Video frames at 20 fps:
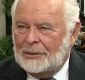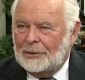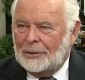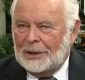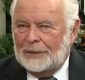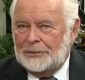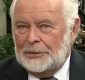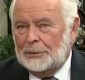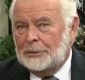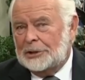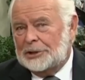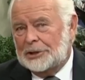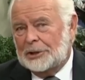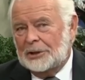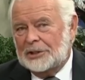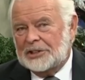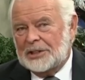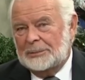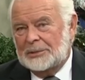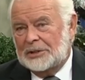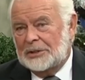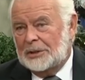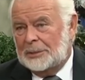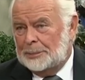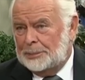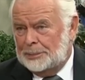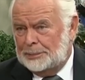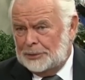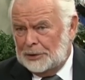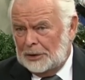or if you insure something
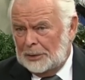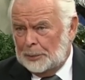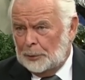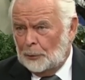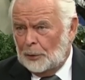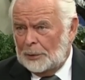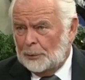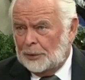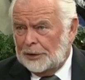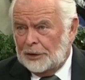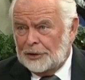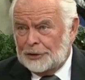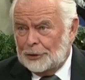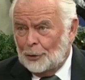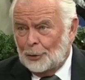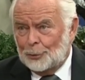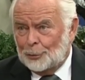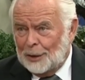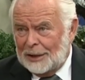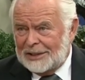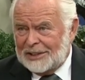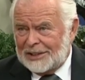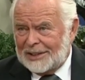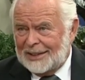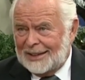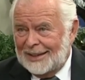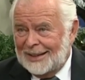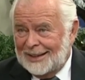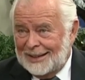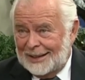to the point where there's no risk
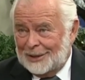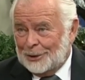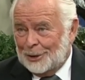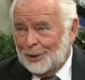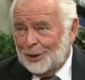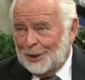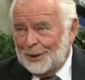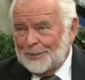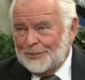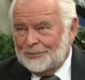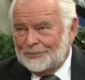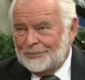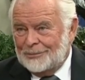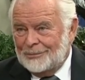at all,